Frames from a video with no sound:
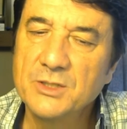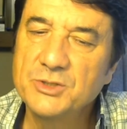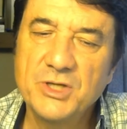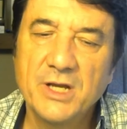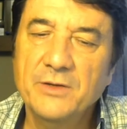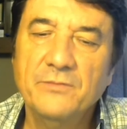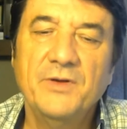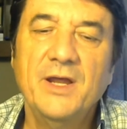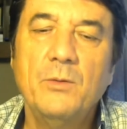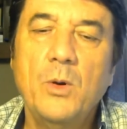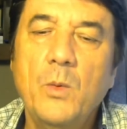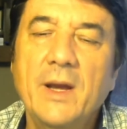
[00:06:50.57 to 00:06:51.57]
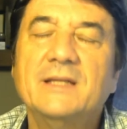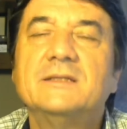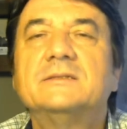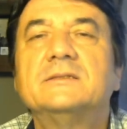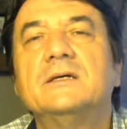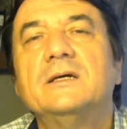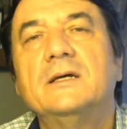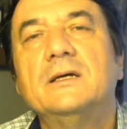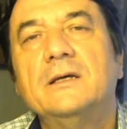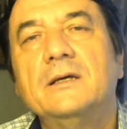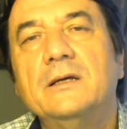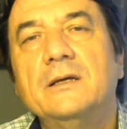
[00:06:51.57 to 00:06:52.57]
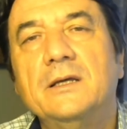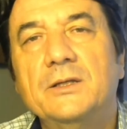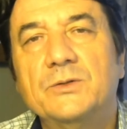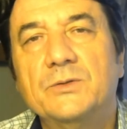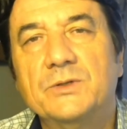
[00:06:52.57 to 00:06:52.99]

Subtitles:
Janov never went into